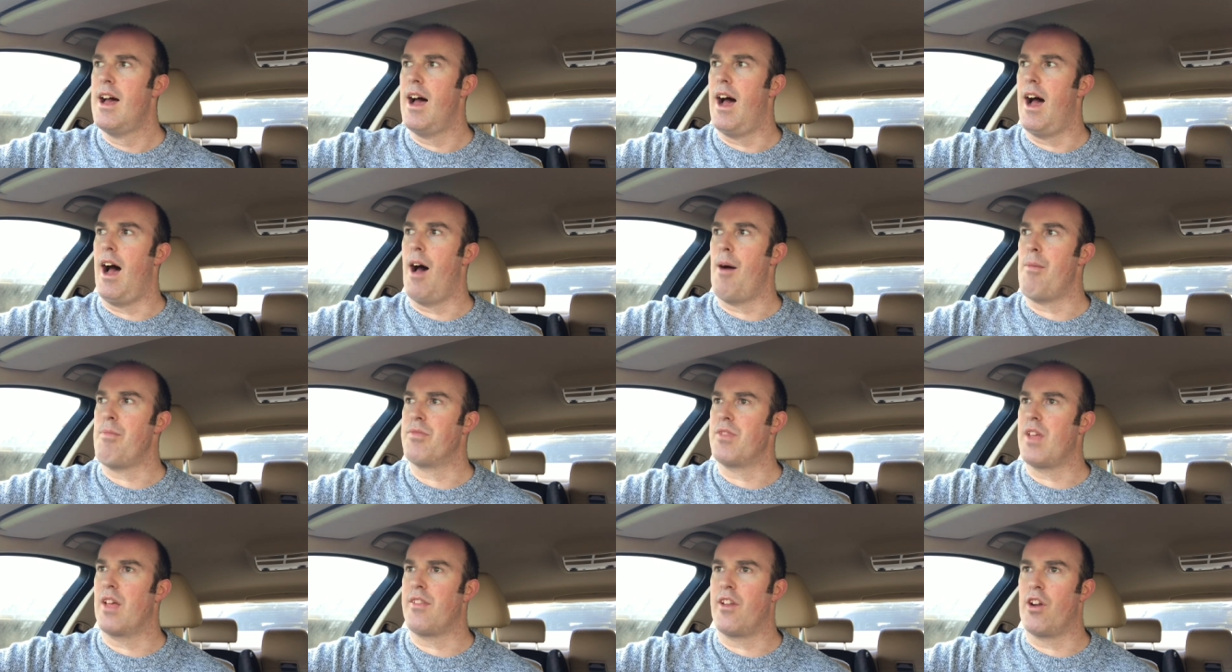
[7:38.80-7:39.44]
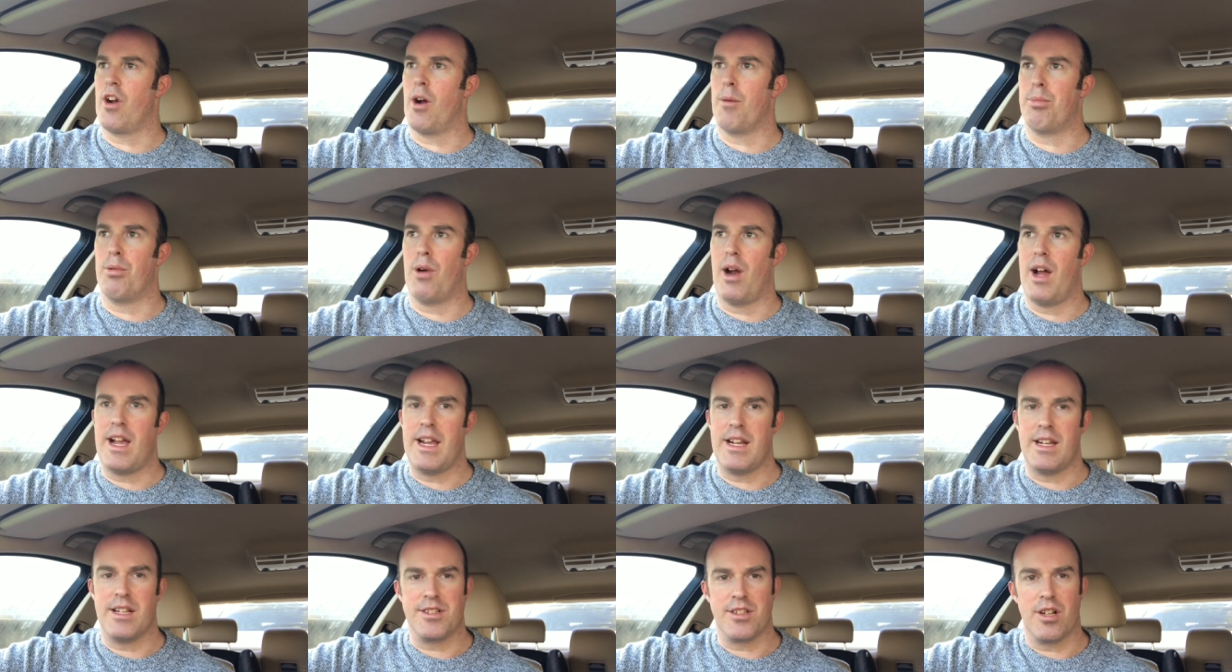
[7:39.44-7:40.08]
And then our
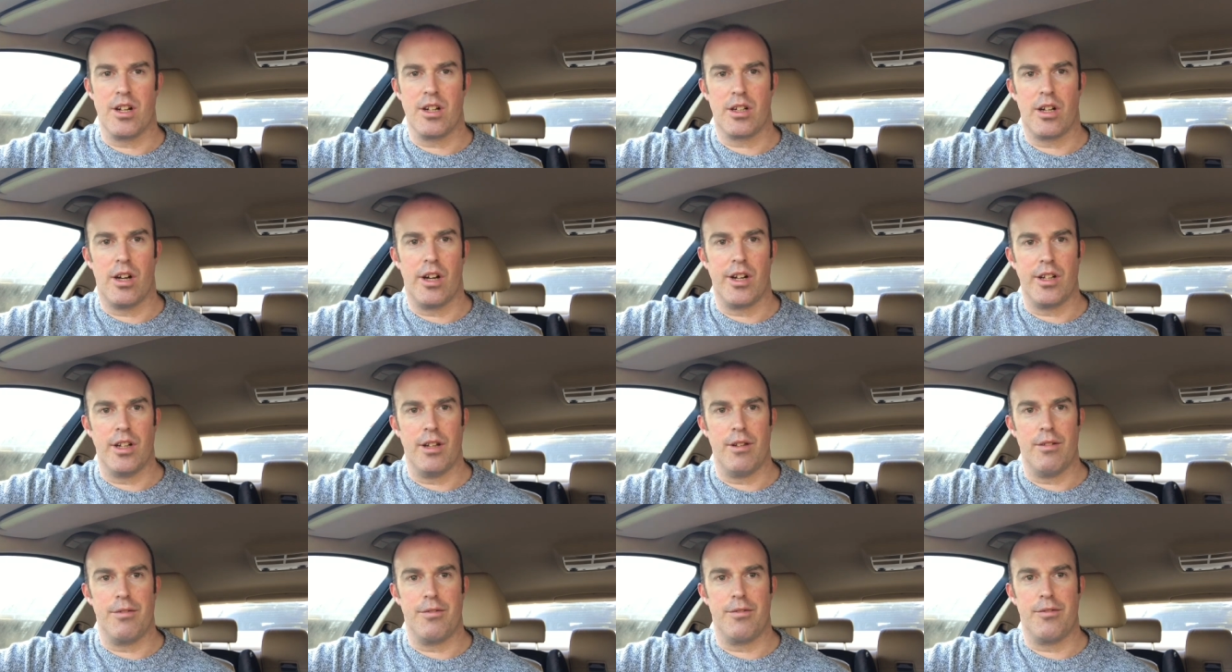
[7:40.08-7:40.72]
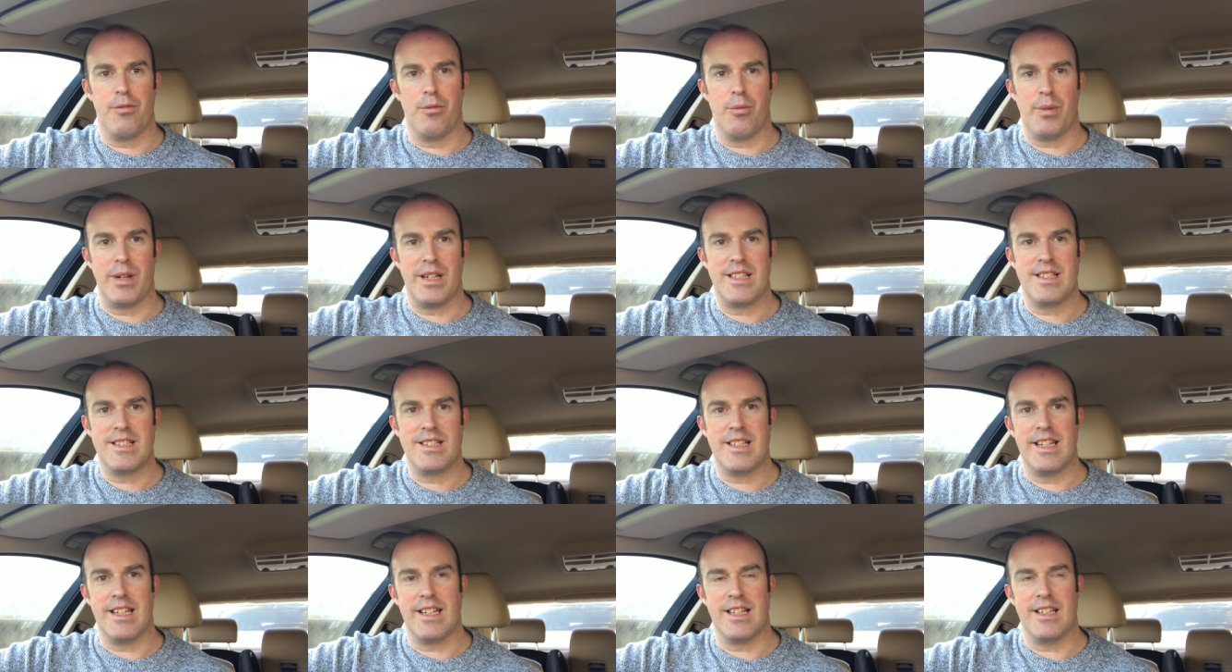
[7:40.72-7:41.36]
brain is we
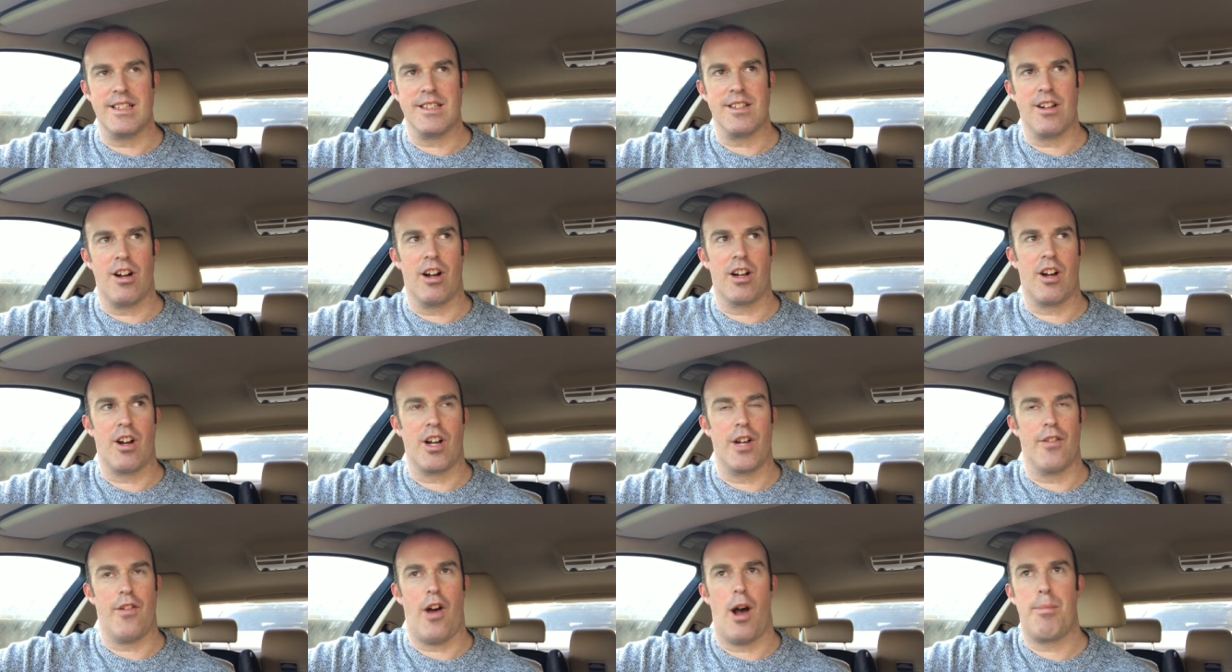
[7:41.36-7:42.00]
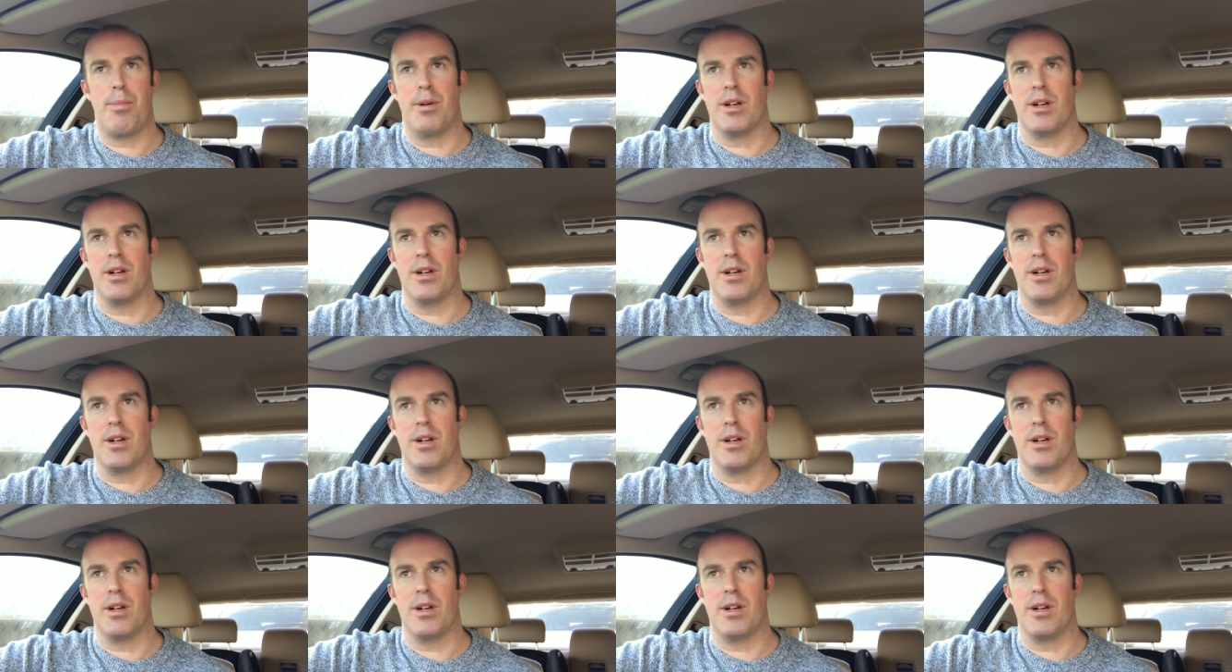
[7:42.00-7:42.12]
see as our kind of